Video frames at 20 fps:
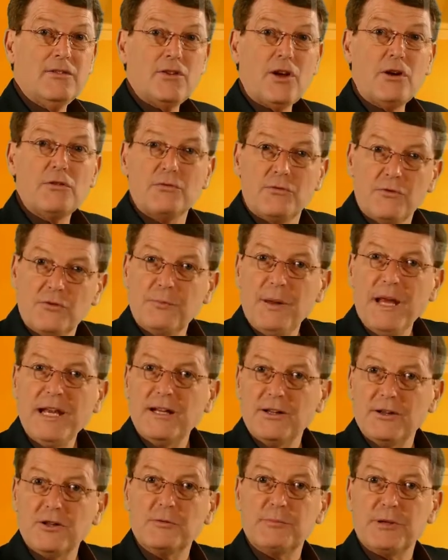So
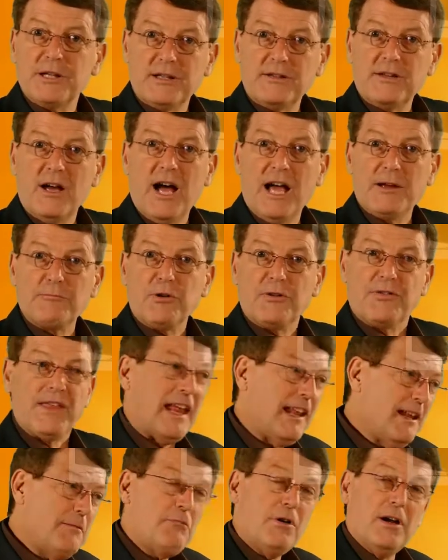spend a little bit of time with
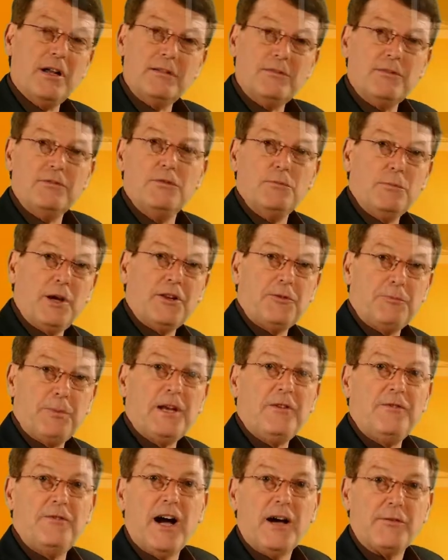that, and you might
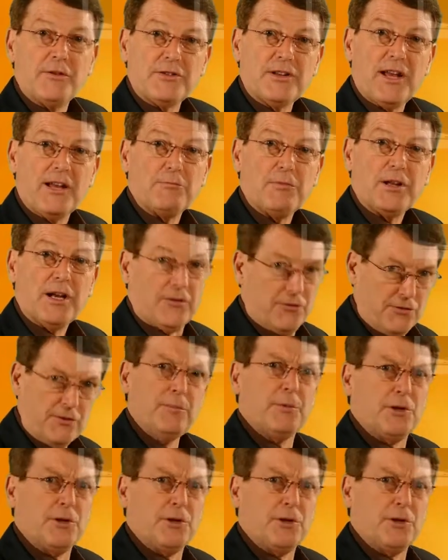spend 5 or 10 minutes.